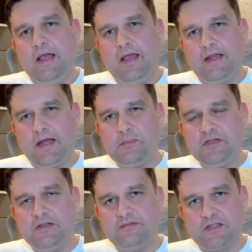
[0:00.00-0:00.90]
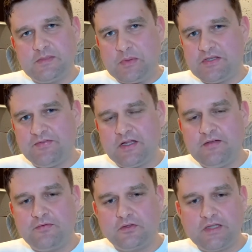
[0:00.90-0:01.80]
And I believe that specifically
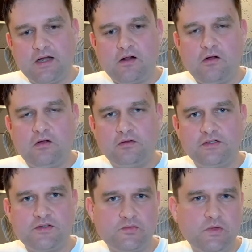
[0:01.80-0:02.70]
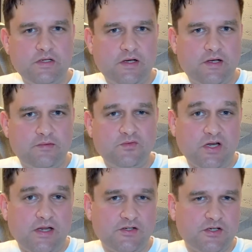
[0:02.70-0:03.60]
for telco, this is really a
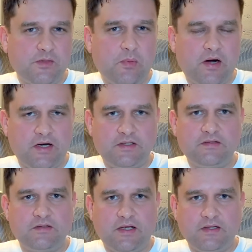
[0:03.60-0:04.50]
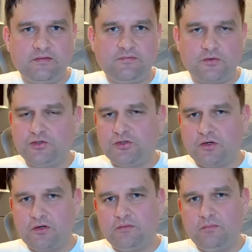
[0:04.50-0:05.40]
challenging part. And for
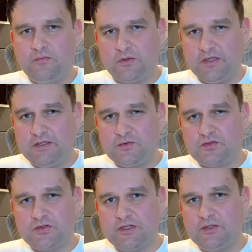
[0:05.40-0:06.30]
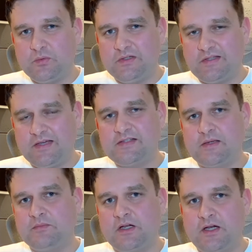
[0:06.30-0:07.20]
sure, for the industry, it will take
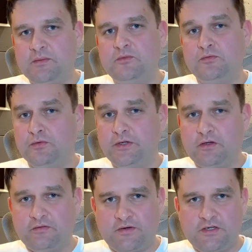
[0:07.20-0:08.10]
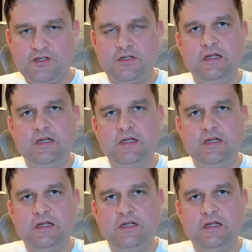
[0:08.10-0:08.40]
some time to fully converge.